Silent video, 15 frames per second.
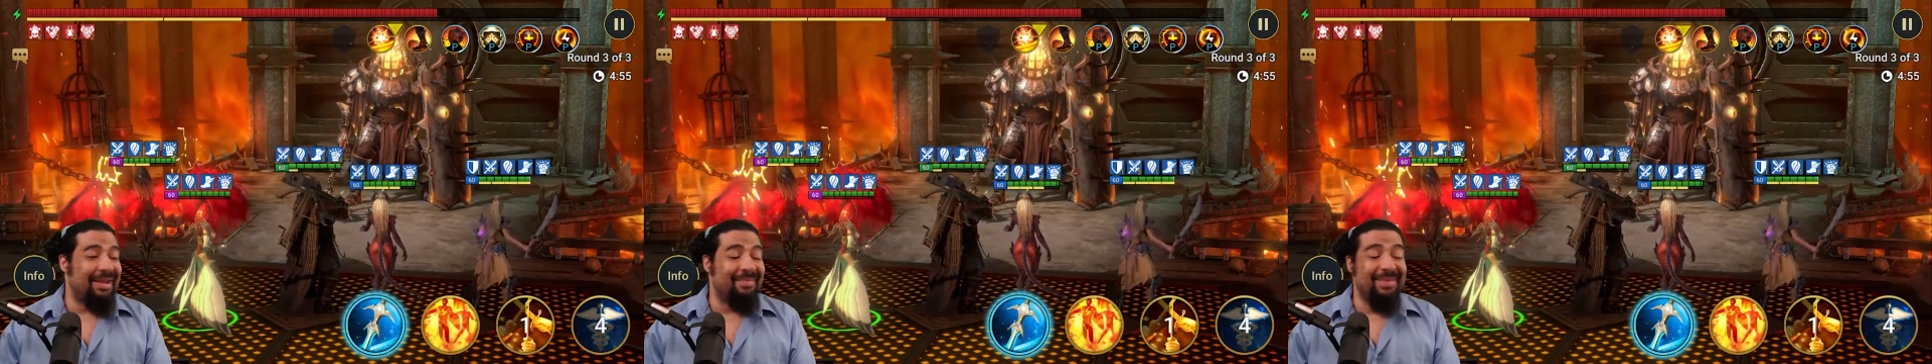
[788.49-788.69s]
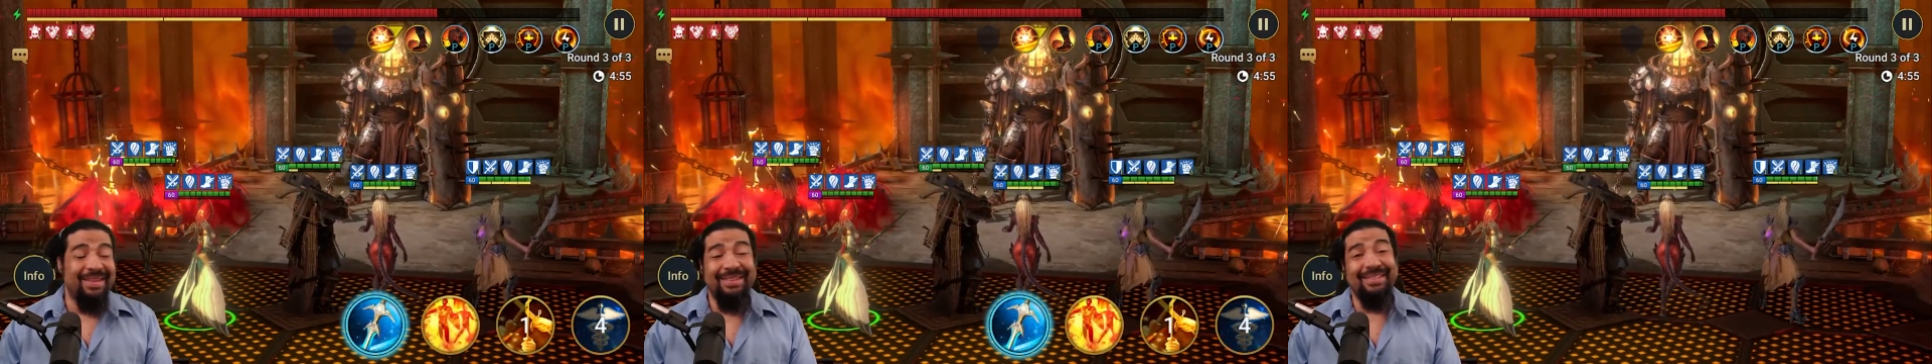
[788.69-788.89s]

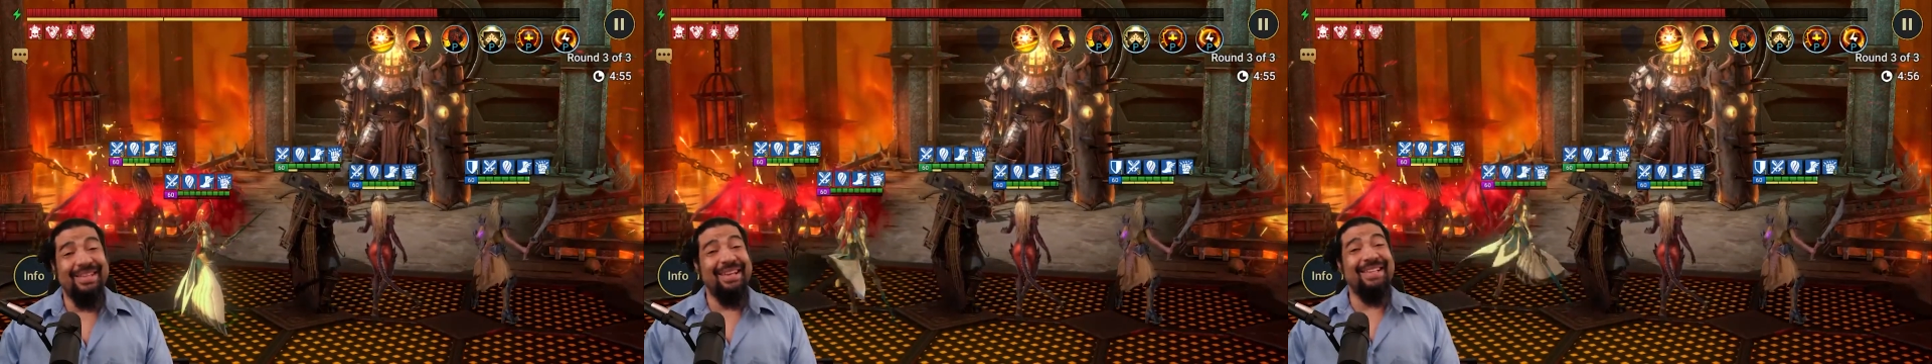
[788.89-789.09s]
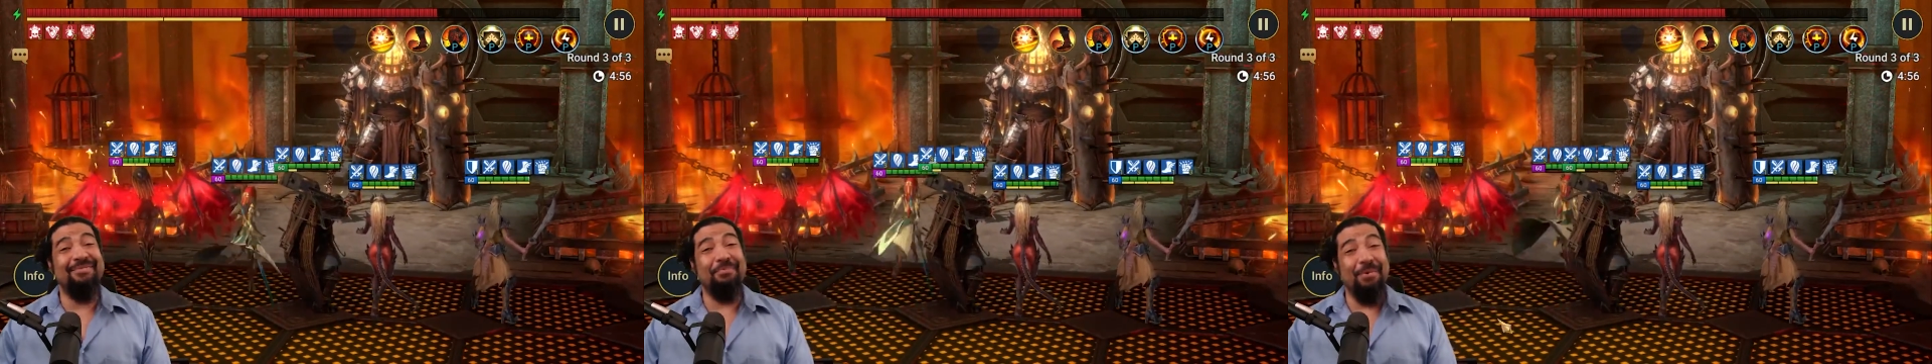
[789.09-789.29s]
I mean, it
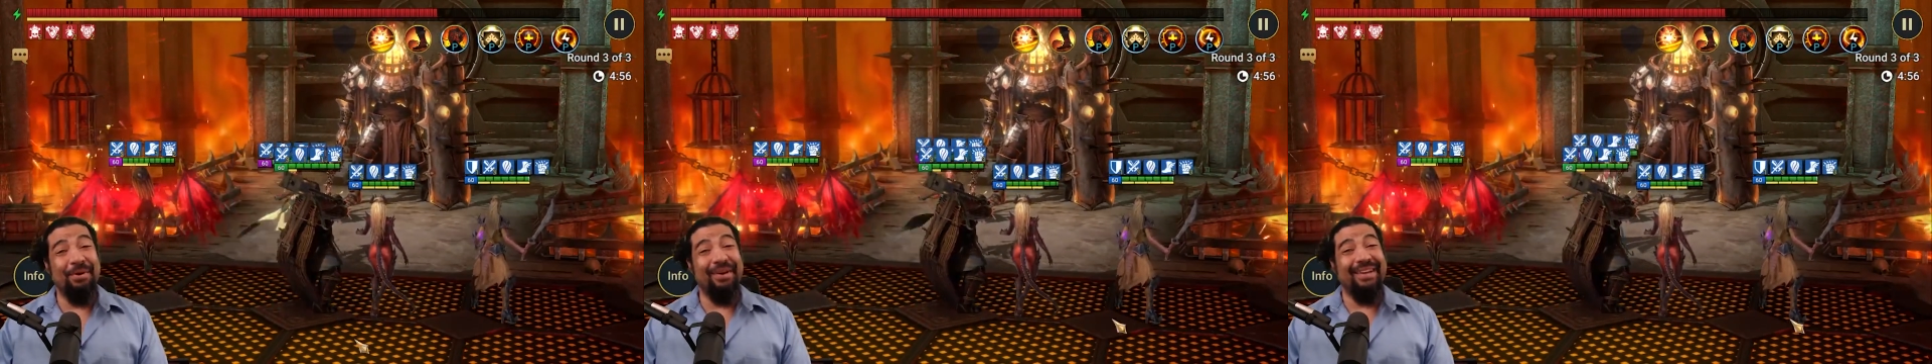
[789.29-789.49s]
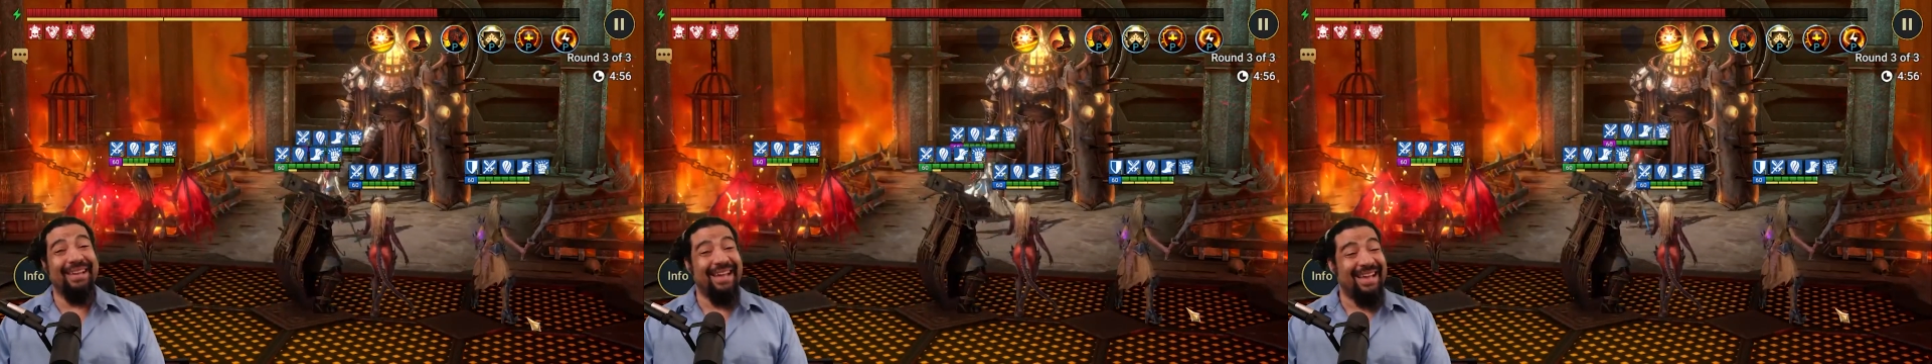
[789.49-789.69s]
does
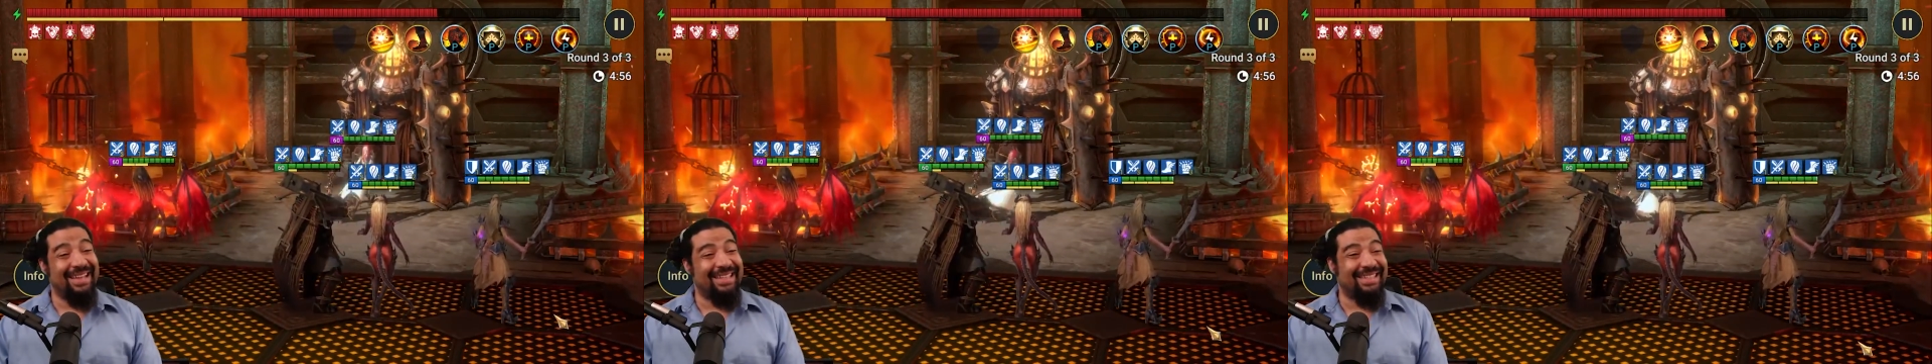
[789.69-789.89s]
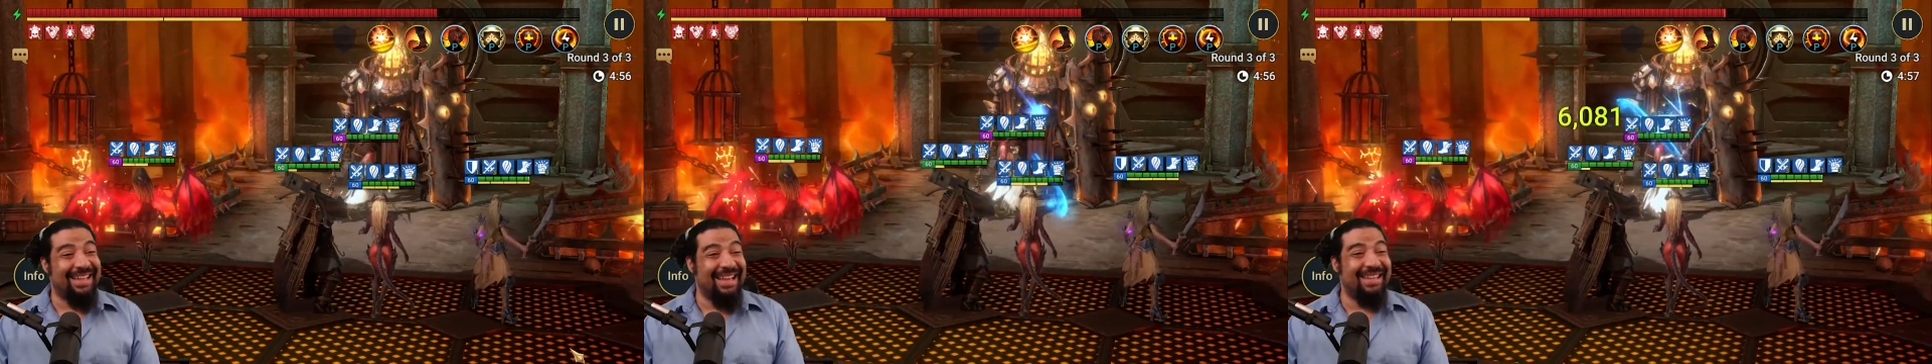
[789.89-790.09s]
work,
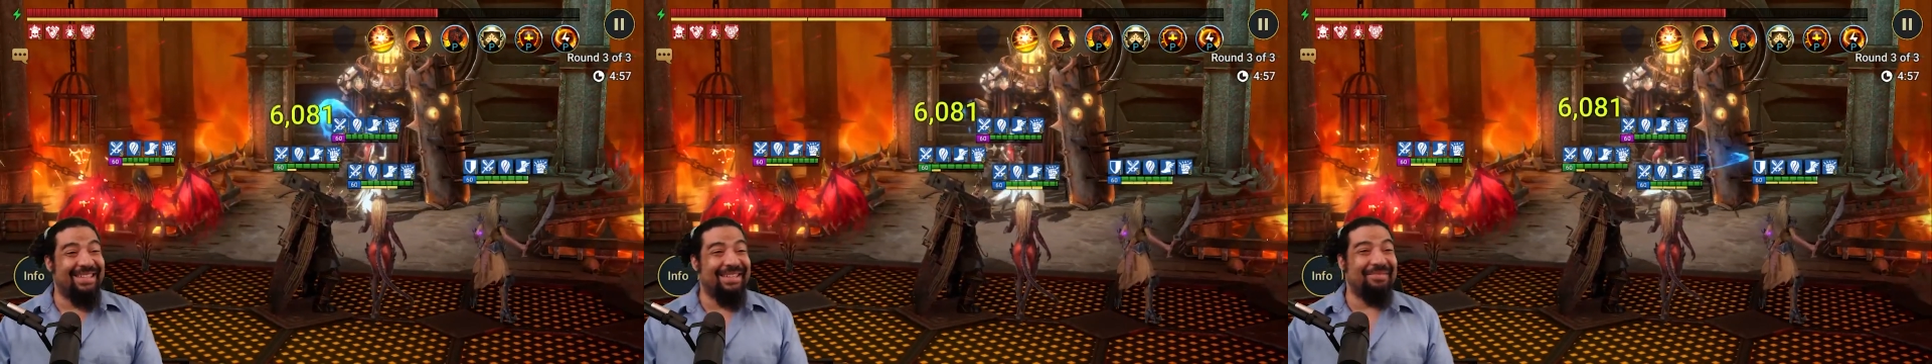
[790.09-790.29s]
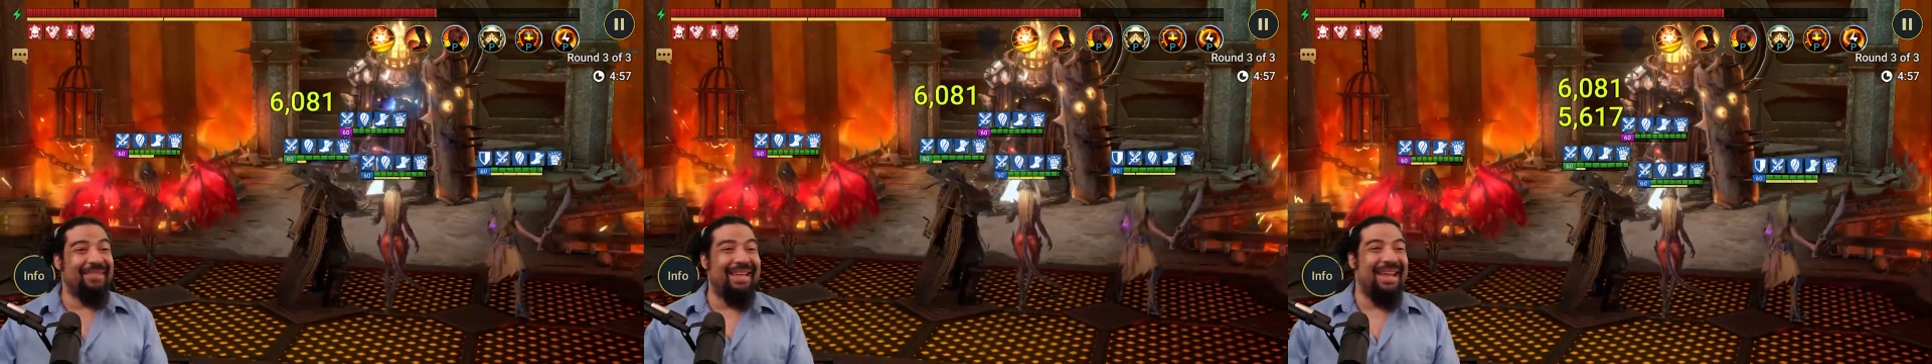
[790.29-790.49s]
guys. It
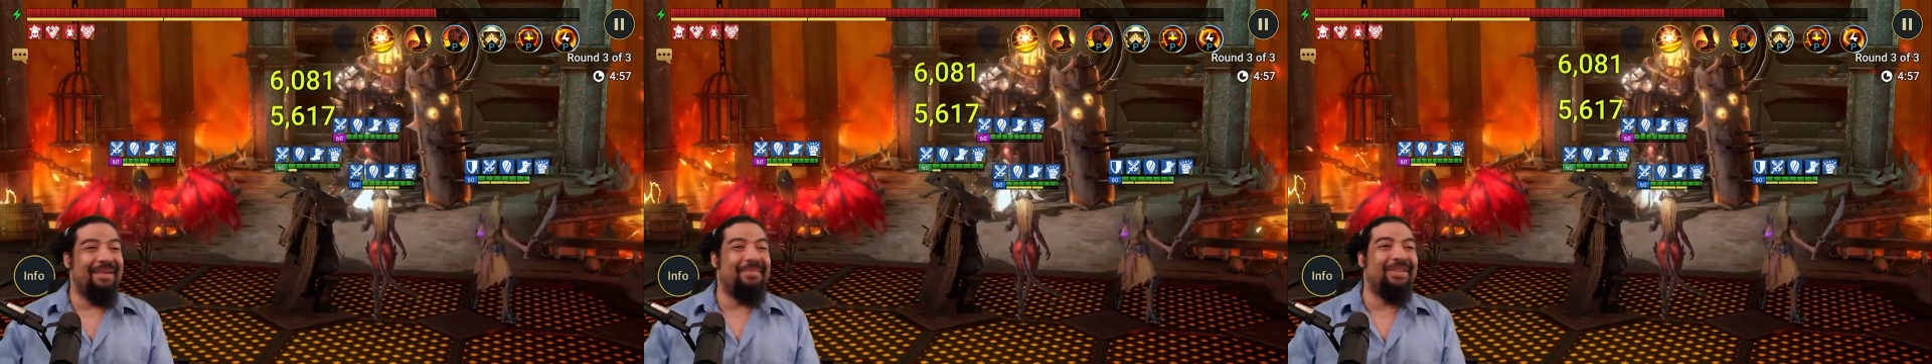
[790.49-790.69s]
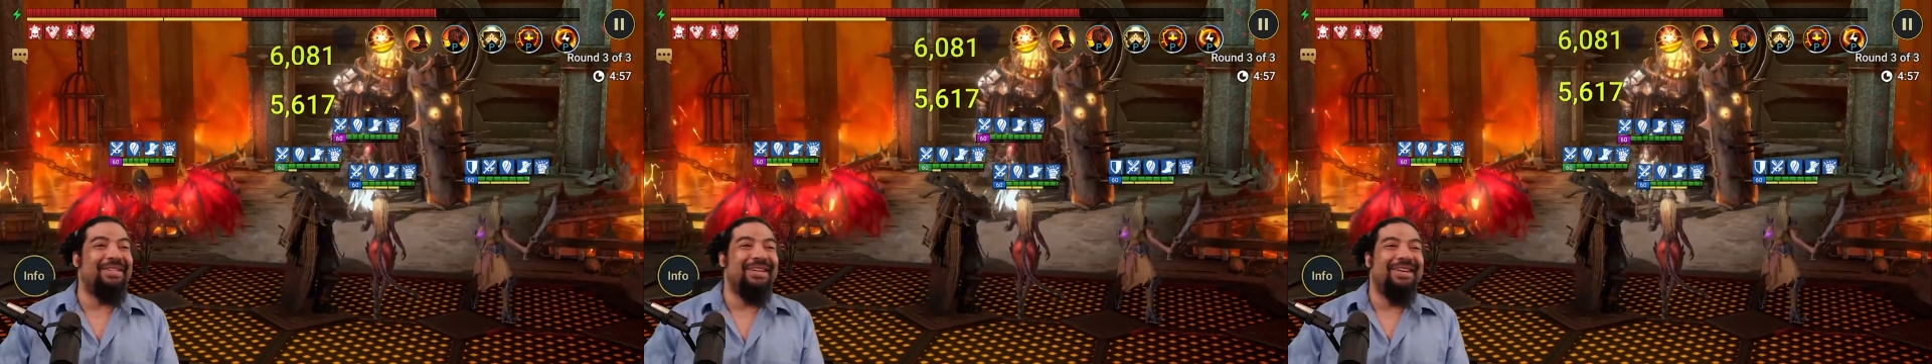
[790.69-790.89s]
does some
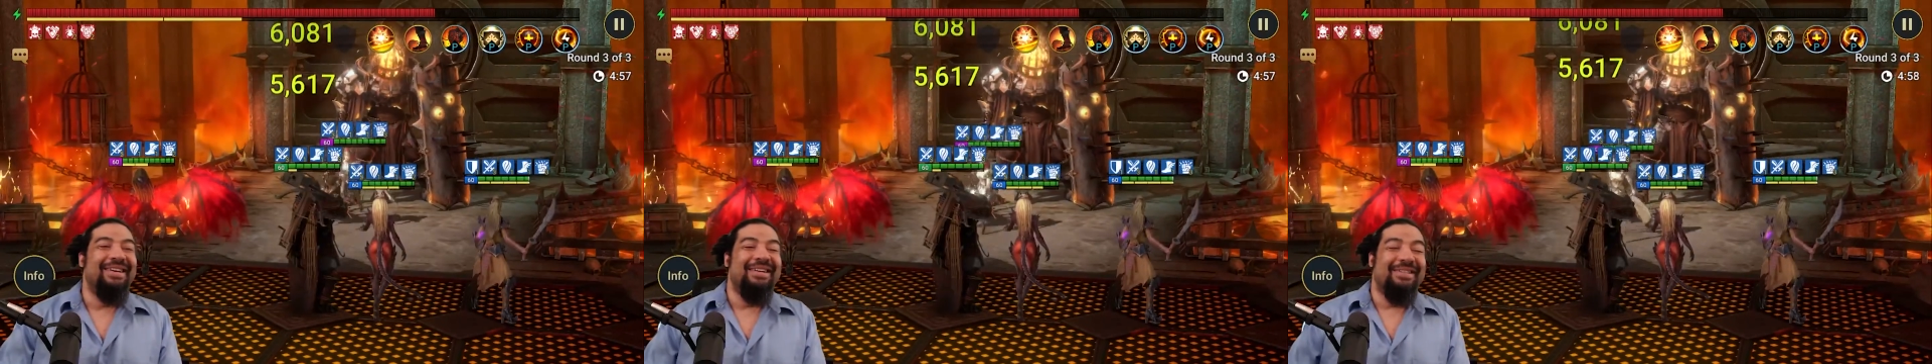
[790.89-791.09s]
damage.